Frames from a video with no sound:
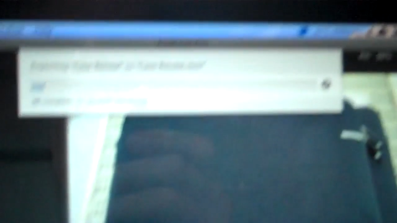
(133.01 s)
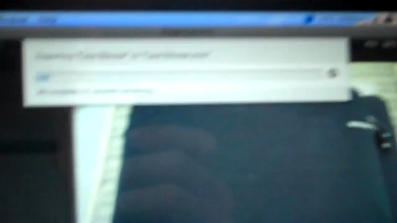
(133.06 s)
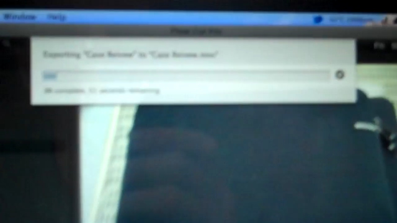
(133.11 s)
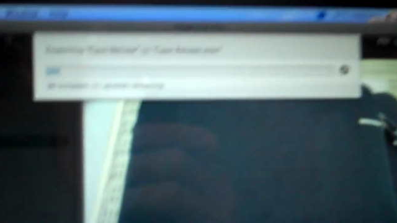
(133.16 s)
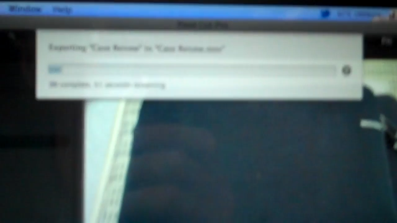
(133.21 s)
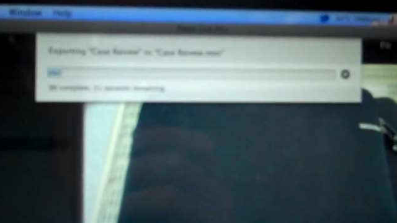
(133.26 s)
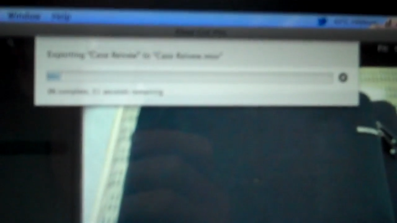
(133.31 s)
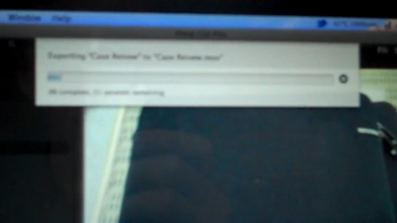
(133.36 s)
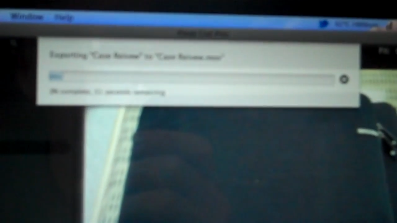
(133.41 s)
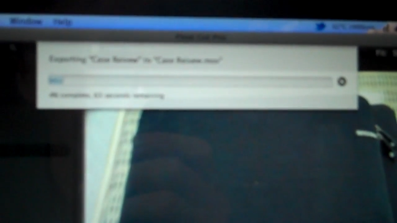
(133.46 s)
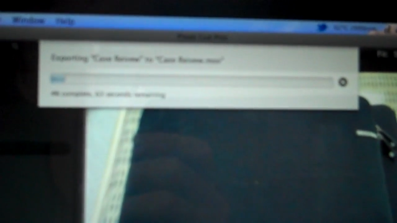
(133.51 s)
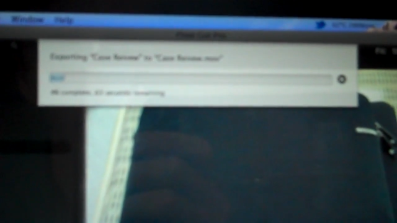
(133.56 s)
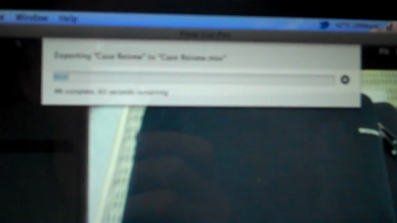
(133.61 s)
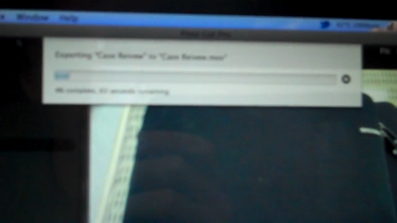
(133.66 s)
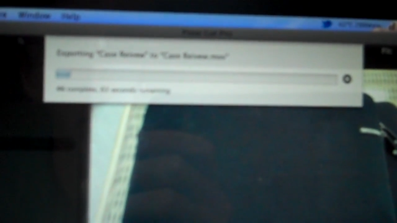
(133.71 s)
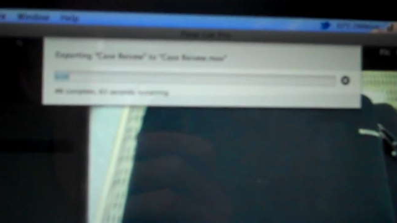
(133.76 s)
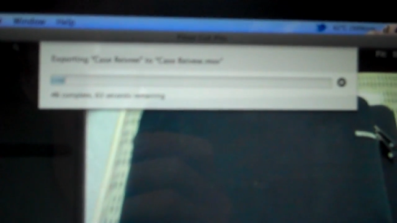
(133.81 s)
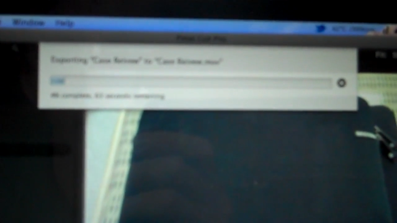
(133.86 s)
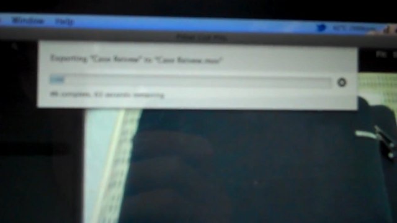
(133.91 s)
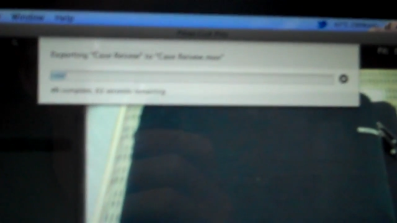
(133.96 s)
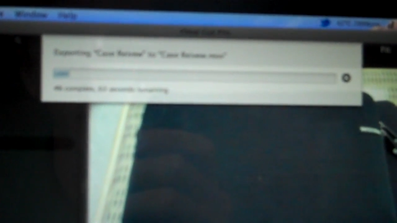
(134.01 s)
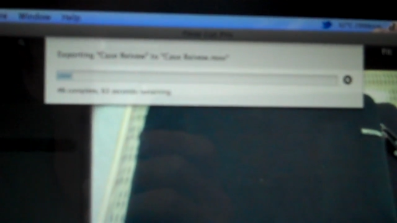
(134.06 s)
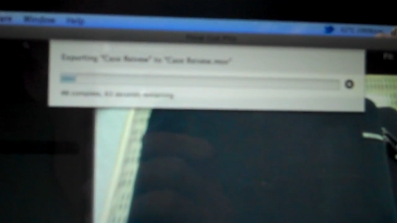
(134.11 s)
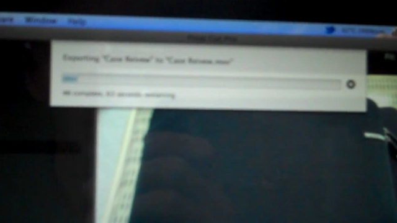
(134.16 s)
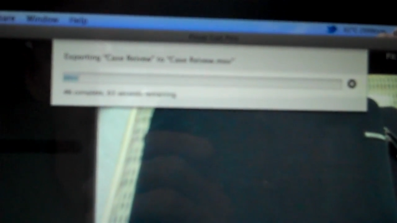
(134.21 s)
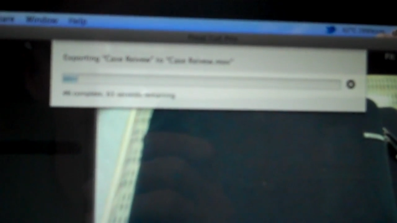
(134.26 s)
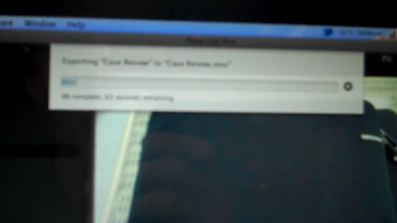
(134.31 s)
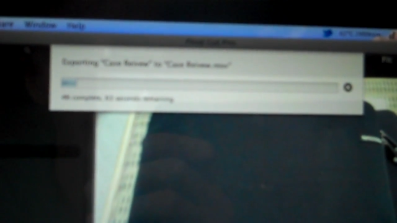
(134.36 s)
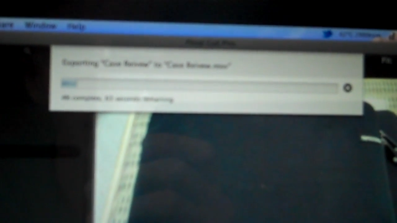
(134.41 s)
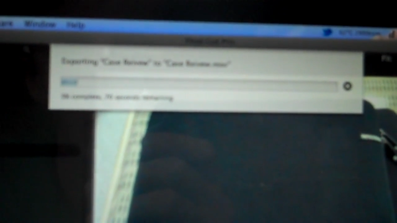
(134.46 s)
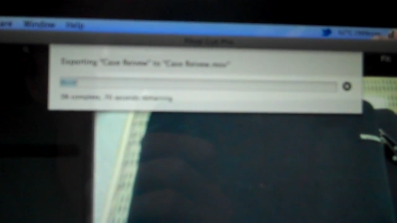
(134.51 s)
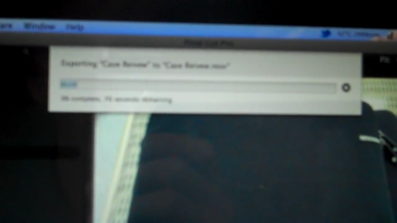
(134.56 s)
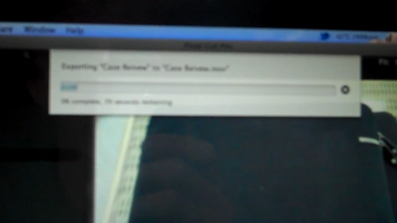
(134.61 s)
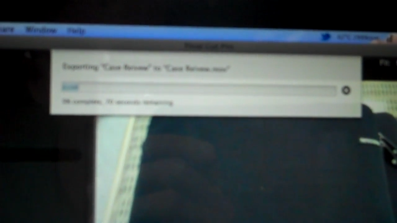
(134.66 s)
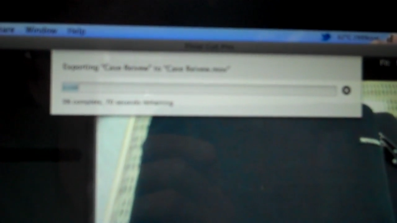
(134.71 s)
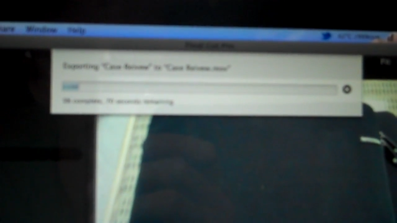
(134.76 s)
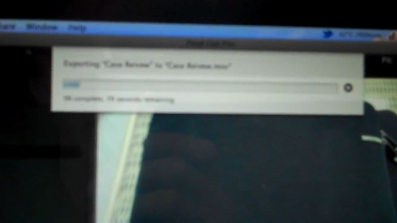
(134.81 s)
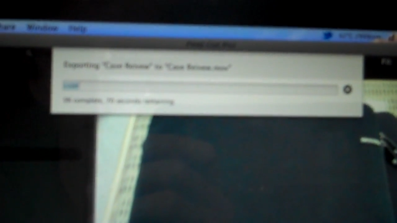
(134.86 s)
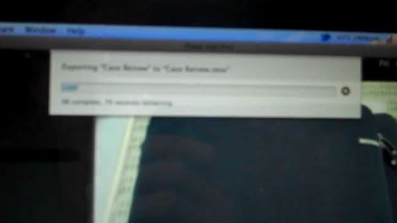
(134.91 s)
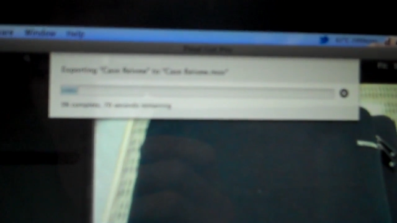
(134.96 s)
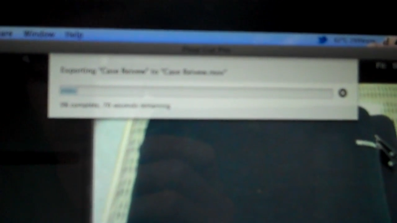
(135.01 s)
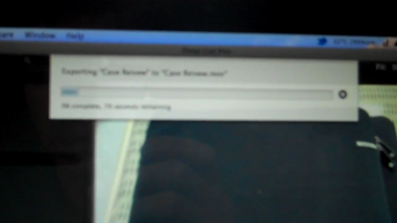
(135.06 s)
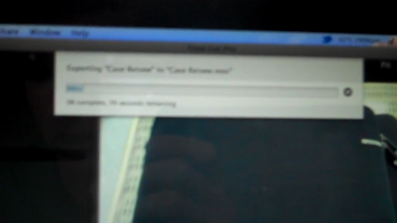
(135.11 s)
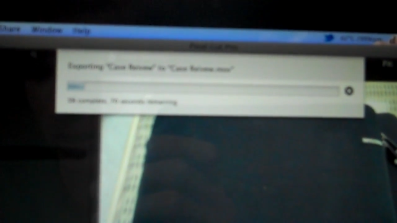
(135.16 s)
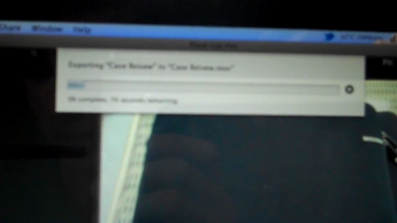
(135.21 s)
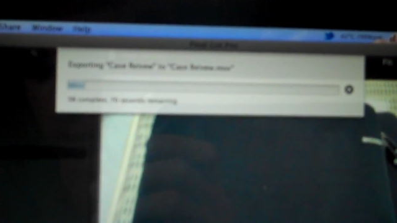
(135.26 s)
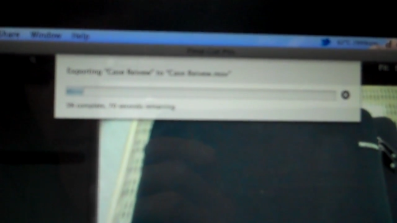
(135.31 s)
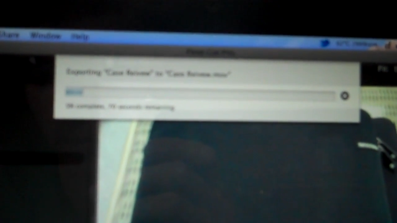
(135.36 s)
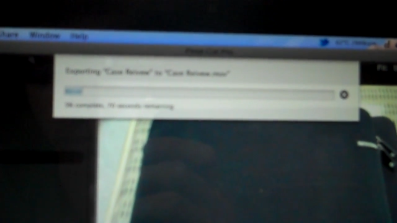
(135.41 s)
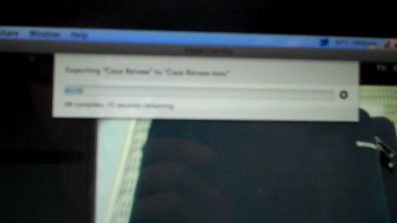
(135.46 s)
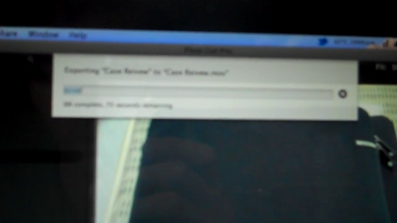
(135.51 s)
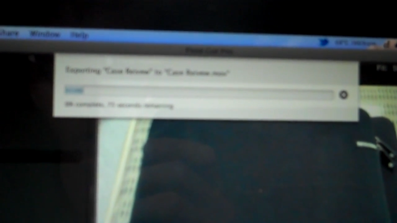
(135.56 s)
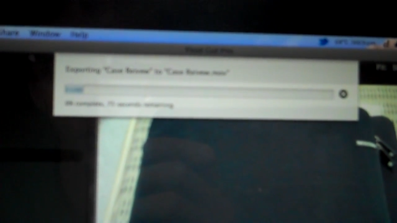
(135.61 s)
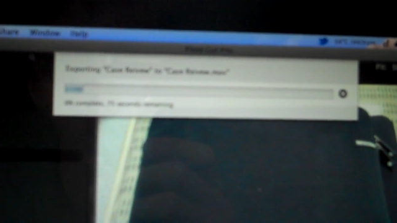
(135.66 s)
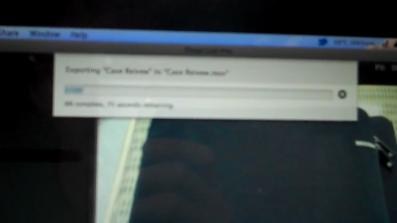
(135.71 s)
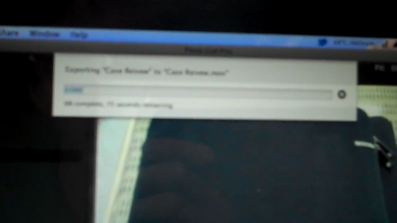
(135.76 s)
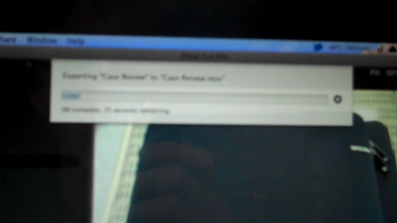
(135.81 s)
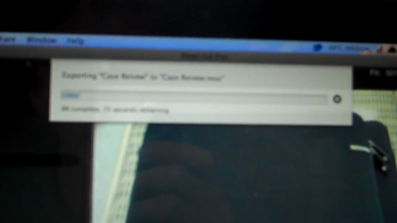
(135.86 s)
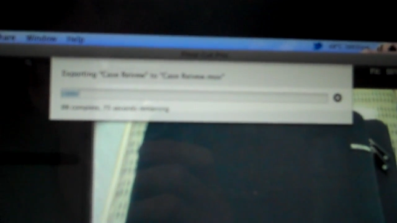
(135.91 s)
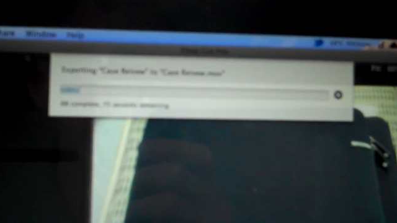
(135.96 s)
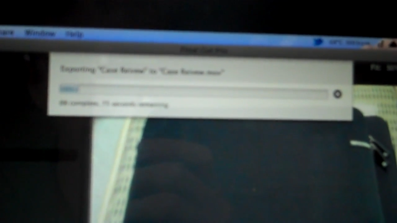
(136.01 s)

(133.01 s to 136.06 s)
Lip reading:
(no speaker visible)